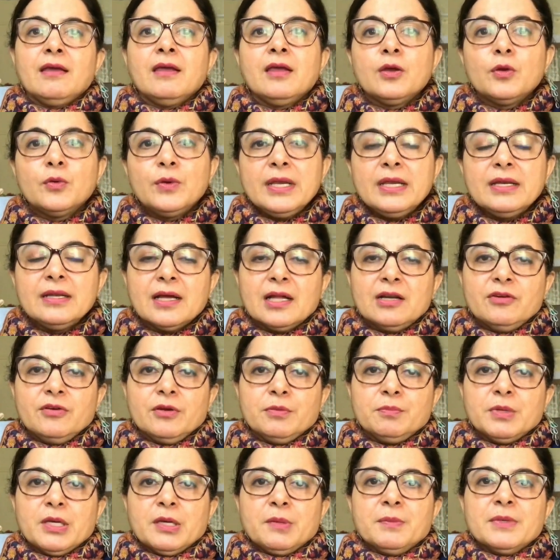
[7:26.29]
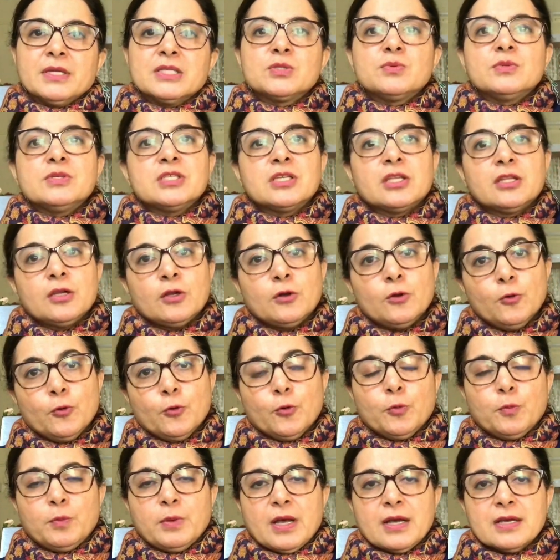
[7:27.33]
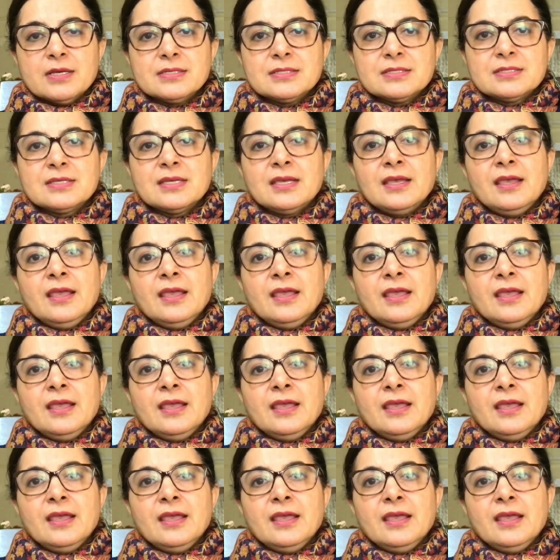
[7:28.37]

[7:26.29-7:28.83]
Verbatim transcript: green coloring pigments which are the chloroplasts